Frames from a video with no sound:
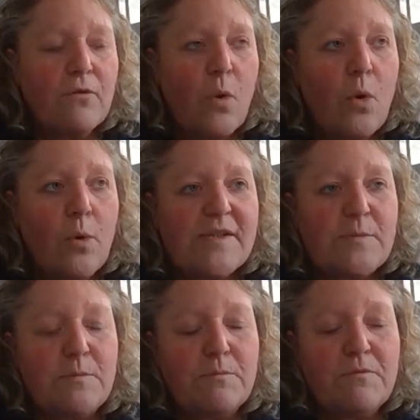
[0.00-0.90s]
always
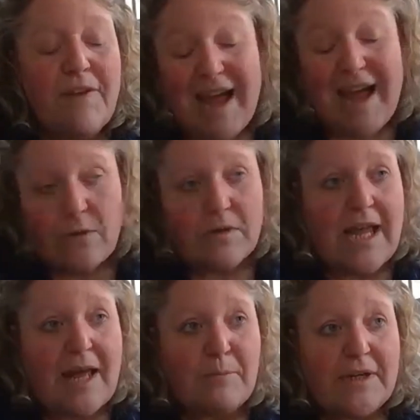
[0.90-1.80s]
found
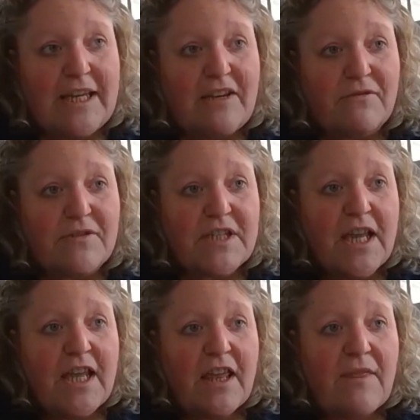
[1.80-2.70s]
and believed
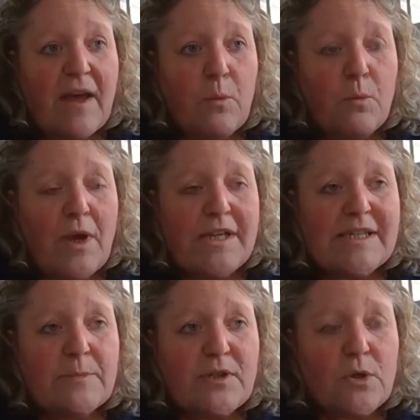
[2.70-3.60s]
that when
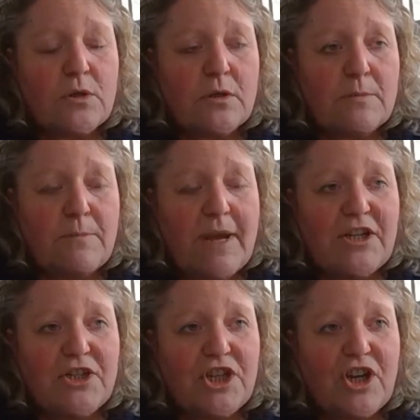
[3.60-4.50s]
someone's got
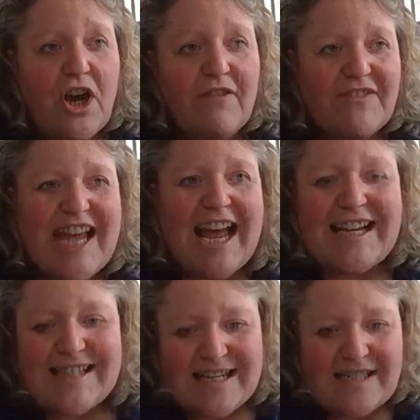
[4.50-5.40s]
dementia, you kind of have to
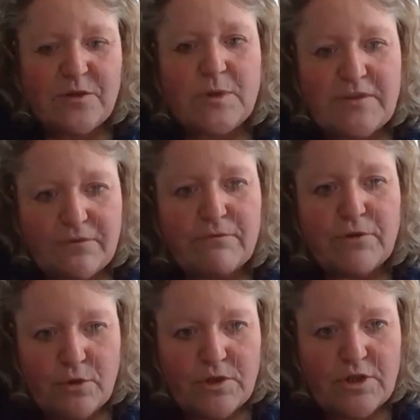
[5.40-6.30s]
access through a different
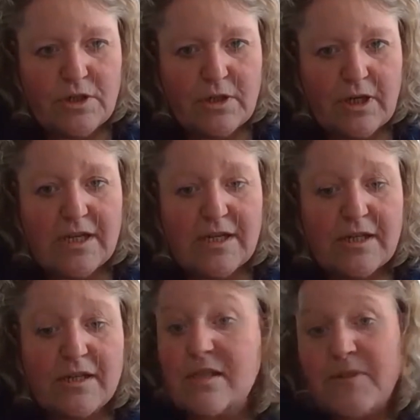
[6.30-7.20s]
route. And
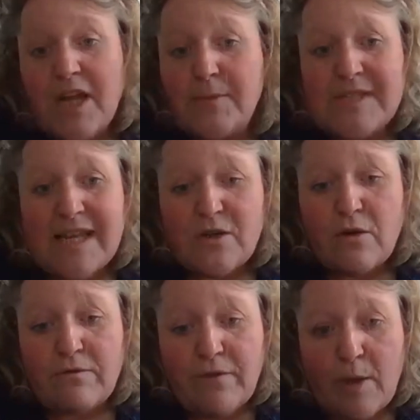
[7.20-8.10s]
sometimes that's
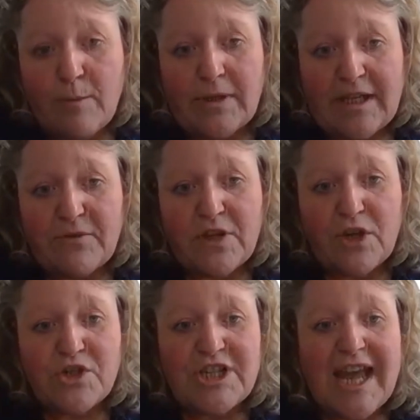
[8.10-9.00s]
not verbal, even
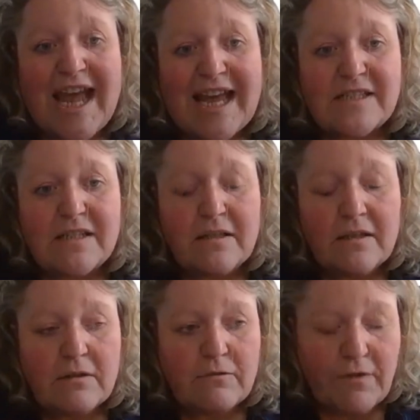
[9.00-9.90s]
though she had
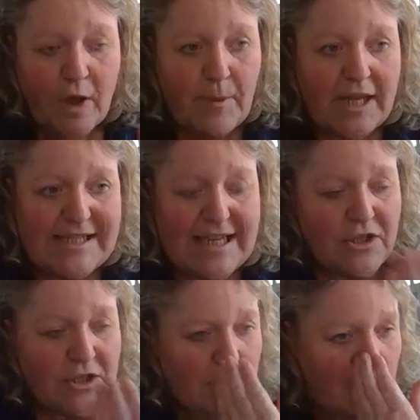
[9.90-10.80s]

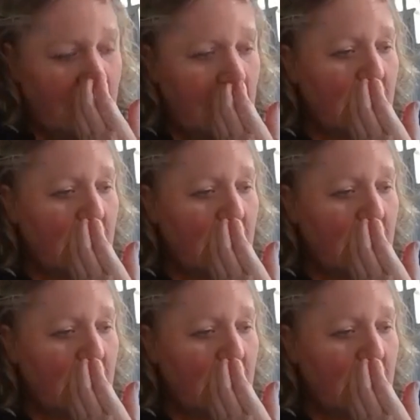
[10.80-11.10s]
verbalization.